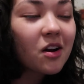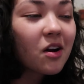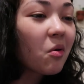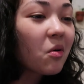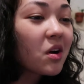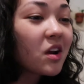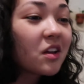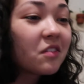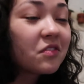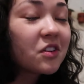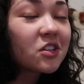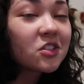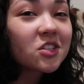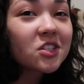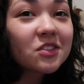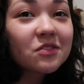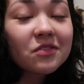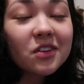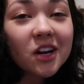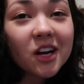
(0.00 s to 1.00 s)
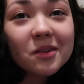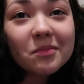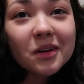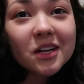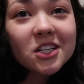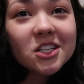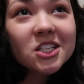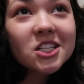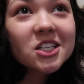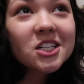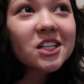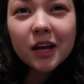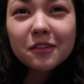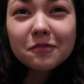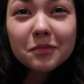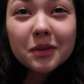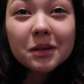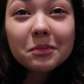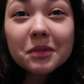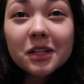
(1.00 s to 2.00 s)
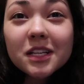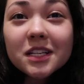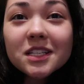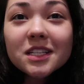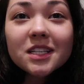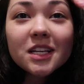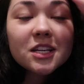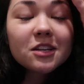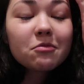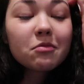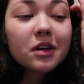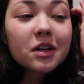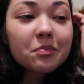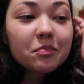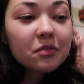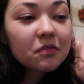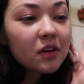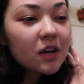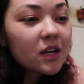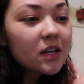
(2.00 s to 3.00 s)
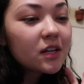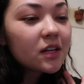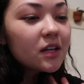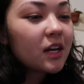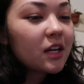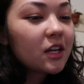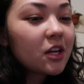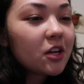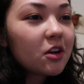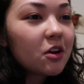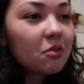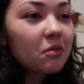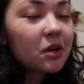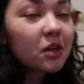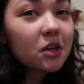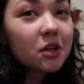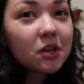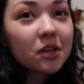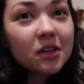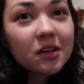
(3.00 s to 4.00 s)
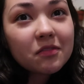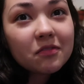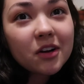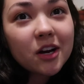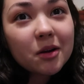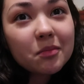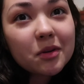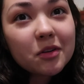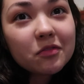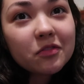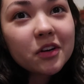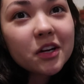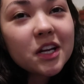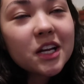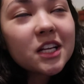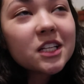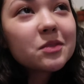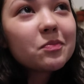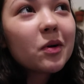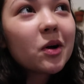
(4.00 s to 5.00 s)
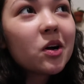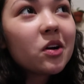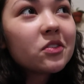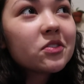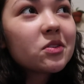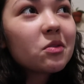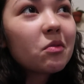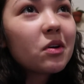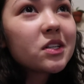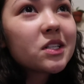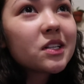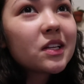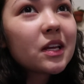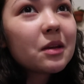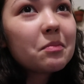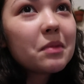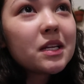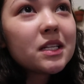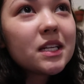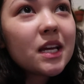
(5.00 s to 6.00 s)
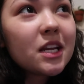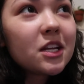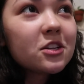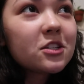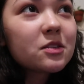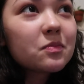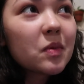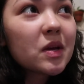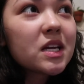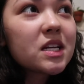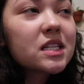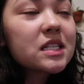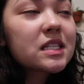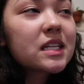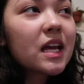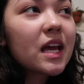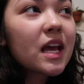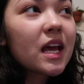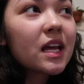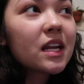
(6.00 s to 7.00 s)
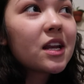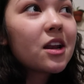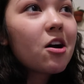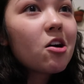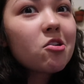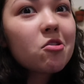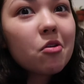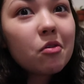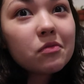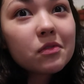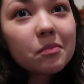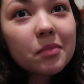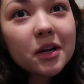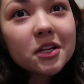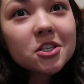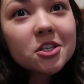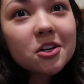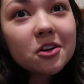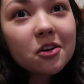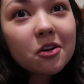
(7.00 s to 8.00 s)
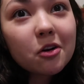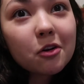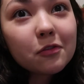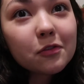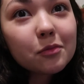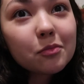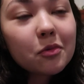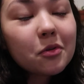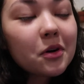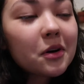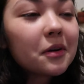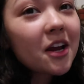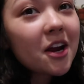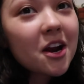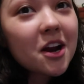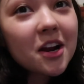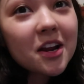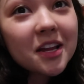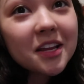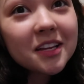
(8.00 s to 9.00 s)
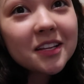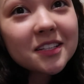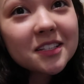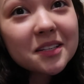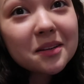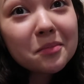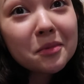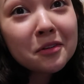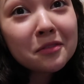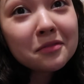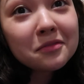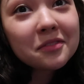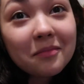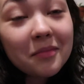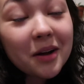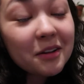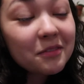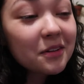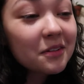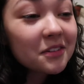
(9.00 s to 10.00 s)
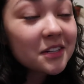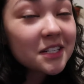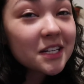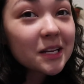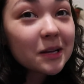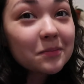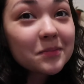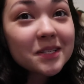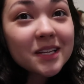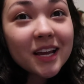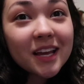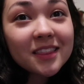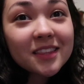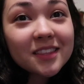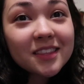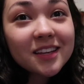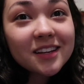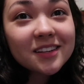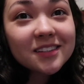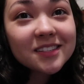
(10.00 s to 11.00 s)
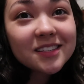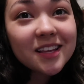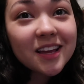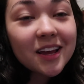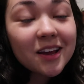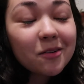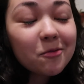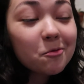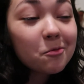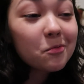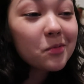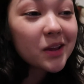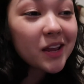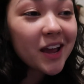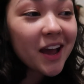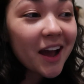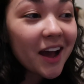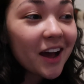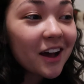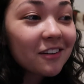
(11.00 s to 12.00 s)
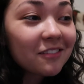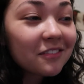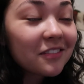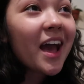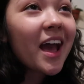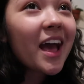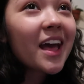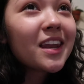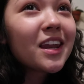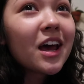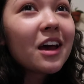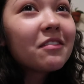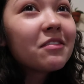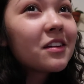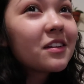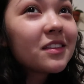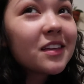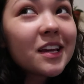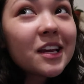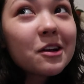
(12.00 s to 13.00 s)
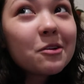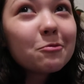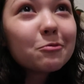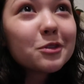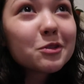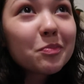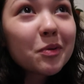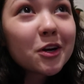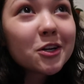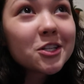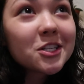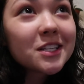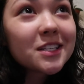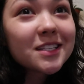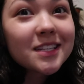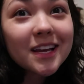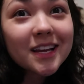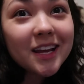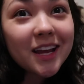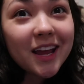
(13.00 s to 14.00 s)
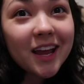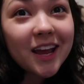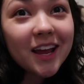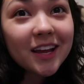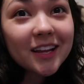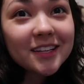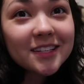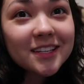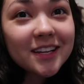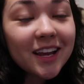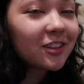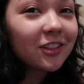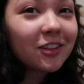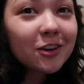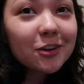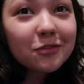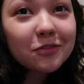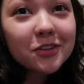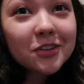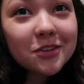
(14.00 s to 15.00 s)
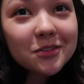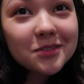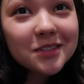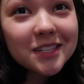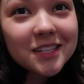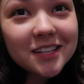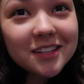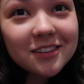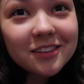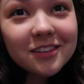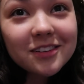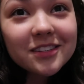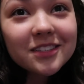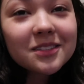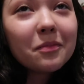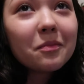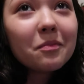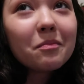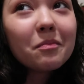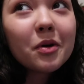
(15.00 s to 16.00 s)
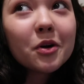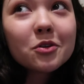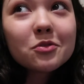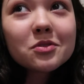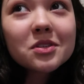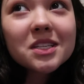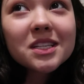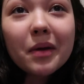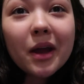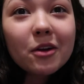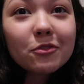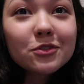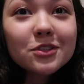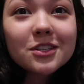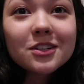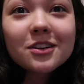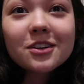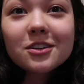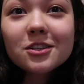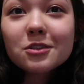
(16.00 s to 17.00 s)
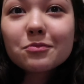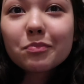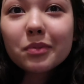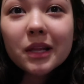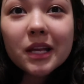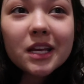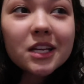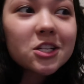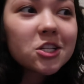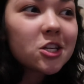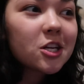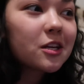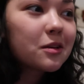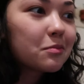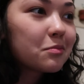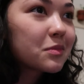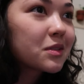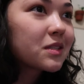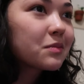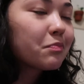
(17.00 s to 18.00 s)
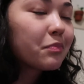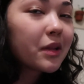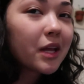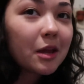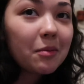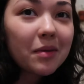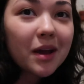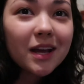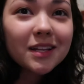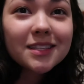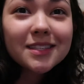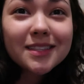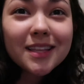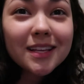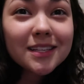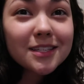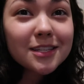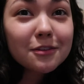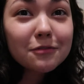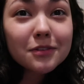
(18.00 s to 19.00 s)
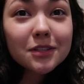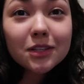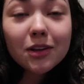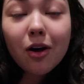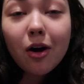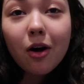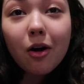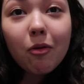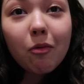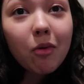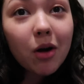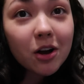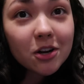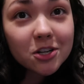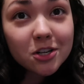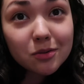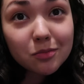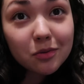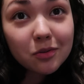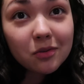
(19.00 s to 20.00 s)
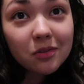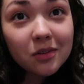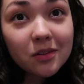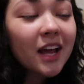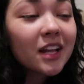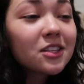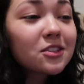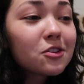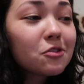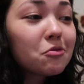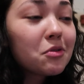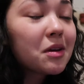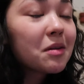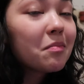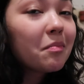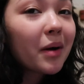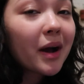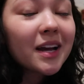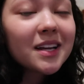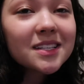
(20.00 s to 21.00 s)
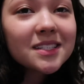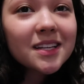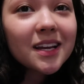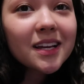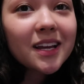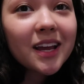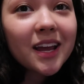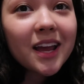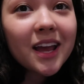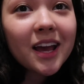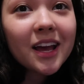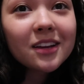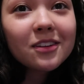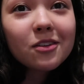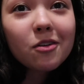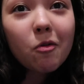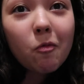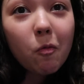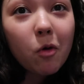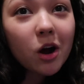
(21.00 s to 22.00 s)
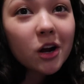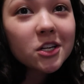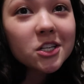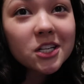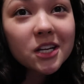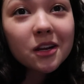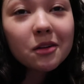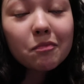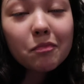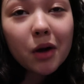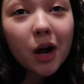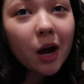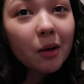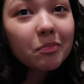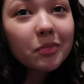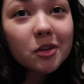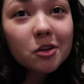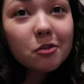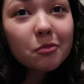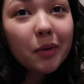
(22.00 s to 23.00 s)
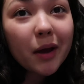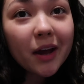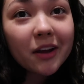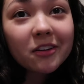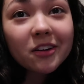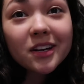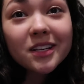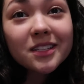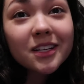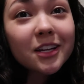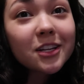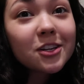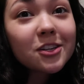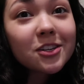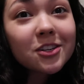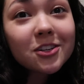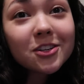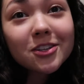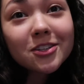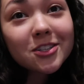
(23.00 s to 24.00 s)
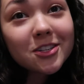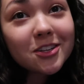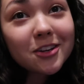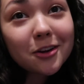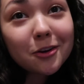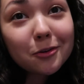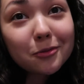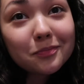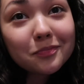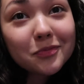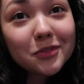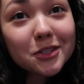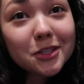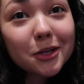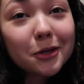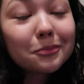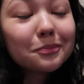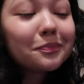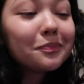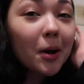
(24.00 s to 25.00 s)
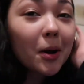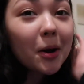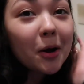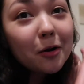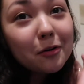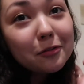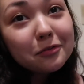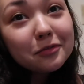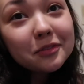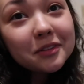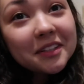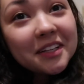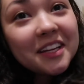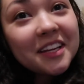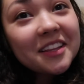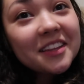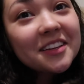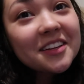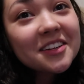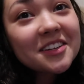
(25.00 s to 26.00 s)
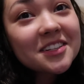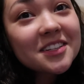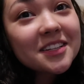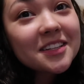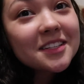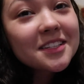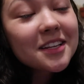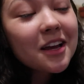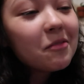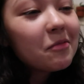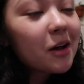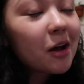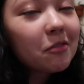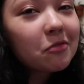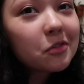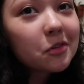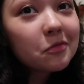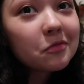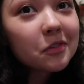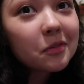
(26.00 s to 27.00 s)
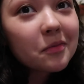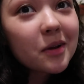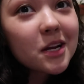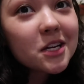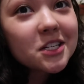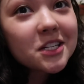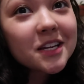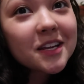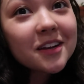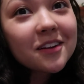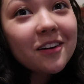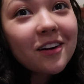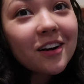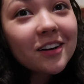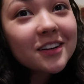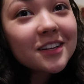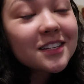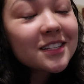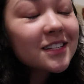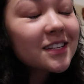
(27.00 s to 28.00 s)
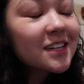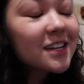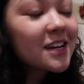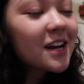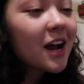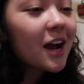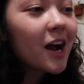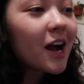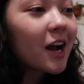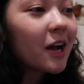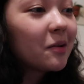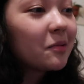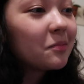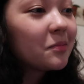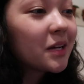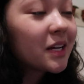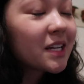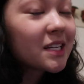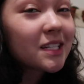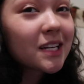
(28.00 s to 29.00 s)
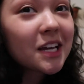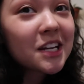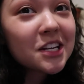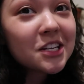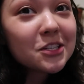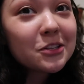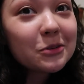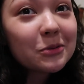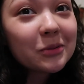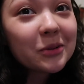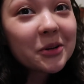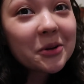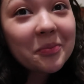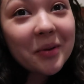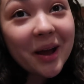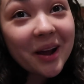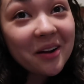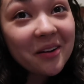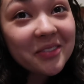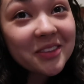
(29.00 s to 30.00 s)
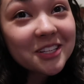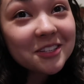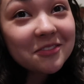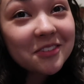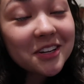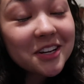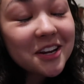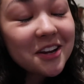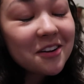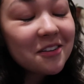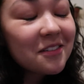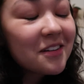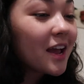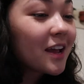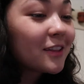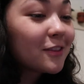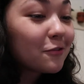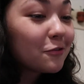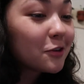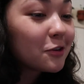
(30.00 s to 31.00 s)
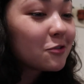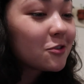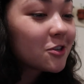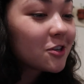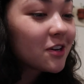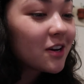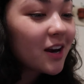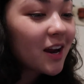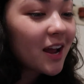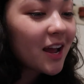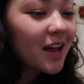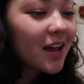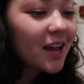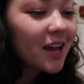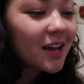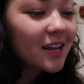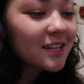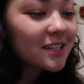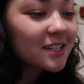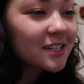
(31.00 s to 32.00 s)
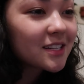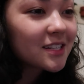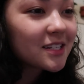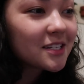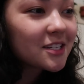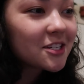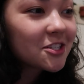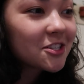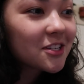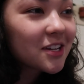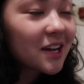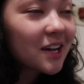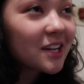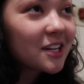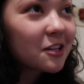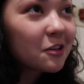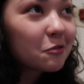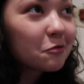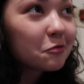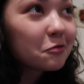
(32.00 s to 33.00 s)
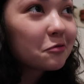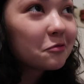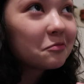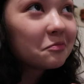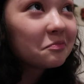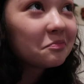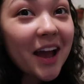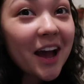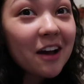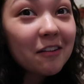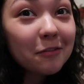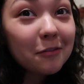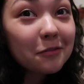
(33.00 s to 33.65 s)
or if you're just very much kind of minimalist and you want to provide, you know, a good environment for kids but also want to like maintain your space and not go over budget or overboard, here is some of my favorite tips and the things that we have. And everything was purchased secondhand. Look for those deals. Most bouncers, play gyms, play mats, that stuff is all washable, and so you can buy it secondhand, wash it, pop in new batteries, and you're good to go. So hopefully there's some helpful information. Honestly, I'm excited to look back on this video in the future and just kind of have it